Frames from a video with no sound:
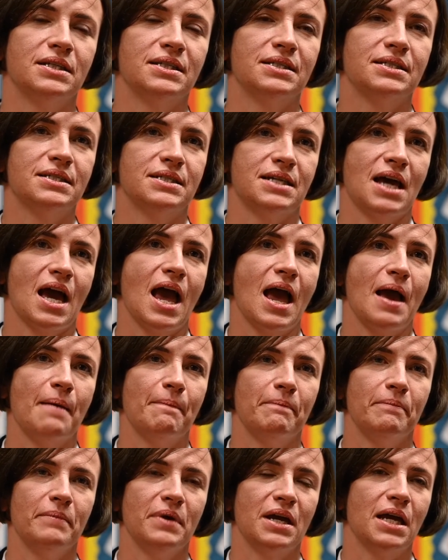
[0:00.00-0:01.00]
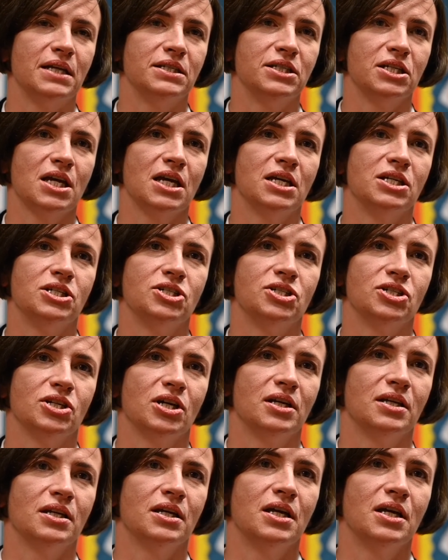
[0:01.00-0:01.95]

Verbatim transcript: STEM education,